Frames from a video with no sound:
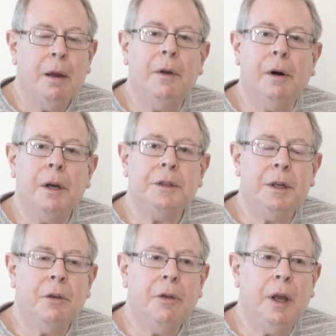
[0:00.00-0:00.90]
There is
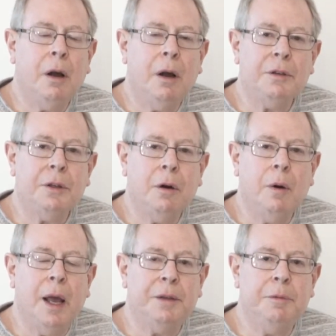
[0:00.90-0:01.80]
such a thing
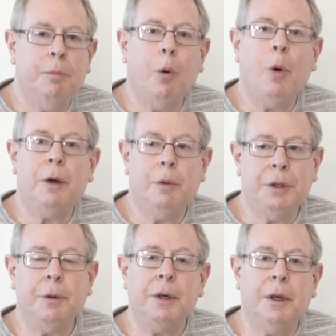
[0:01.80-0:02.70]
also as board
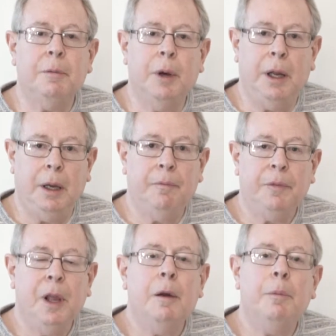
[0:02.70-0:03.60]
restricted money,
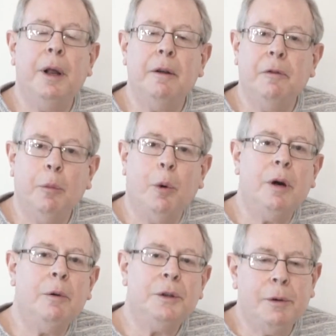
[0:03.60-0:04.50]
but if a
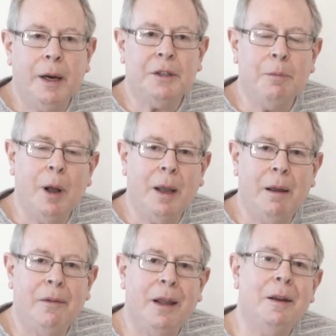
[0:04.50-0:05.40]
board restricts
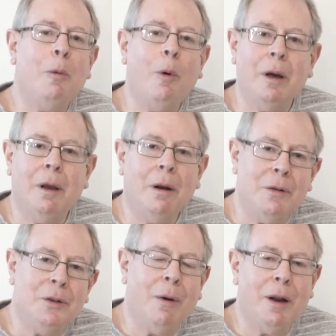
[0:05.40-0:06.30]
money, then the board can
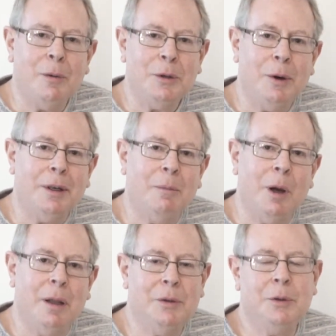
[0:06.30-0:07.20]
also unrestrict the
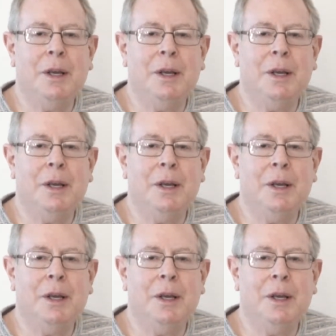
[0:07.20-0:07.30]
money, so